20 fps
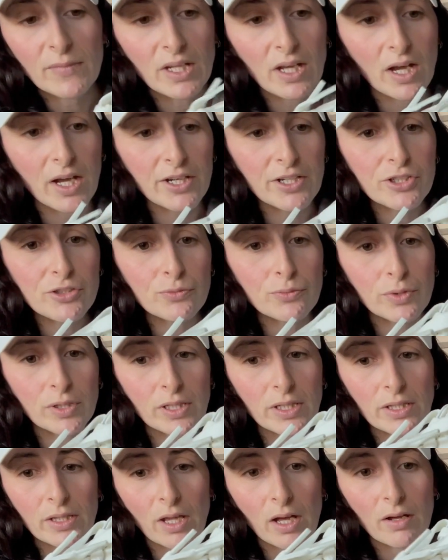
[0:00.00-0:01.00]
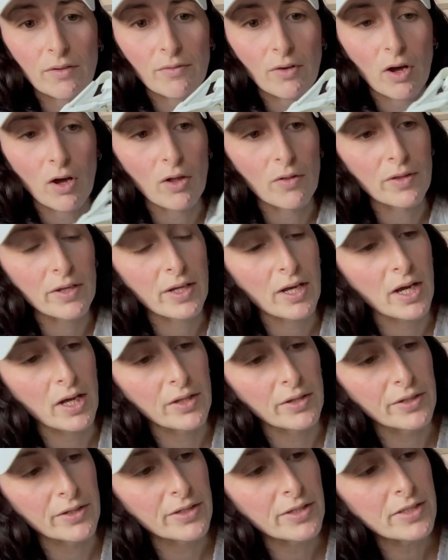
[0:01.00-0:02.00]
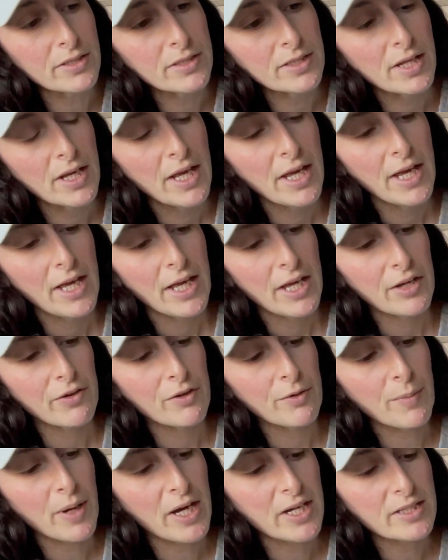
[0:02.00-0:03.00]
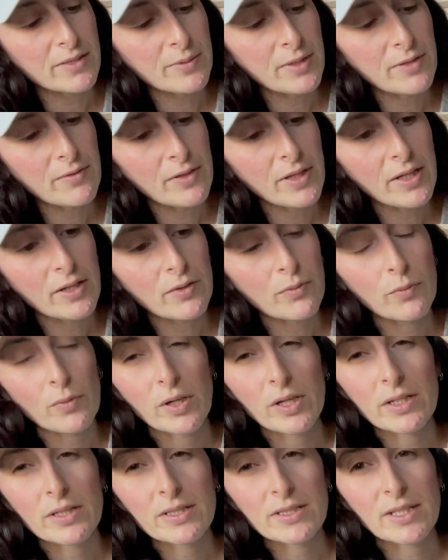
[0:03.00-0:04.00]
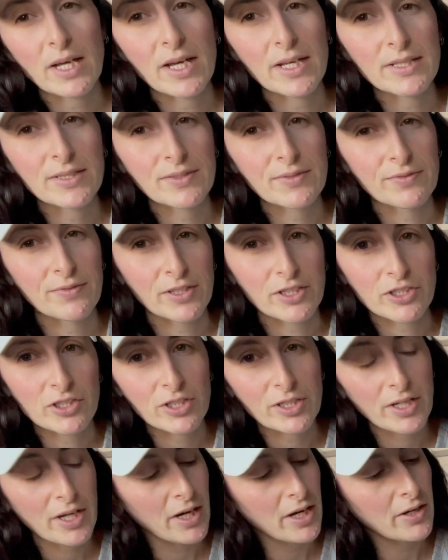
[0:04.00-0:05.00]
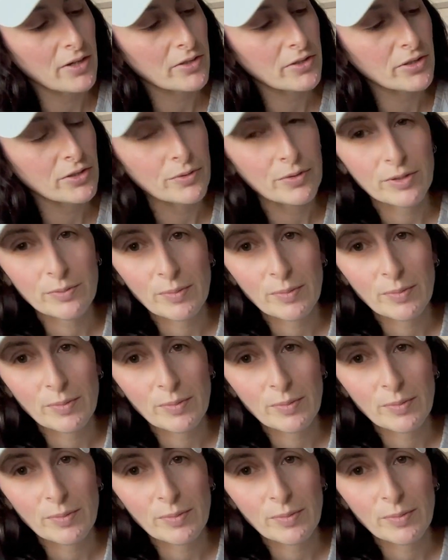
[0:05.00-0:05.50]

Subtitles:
I just really love all the colors. It reminds me of like what a science fiction character would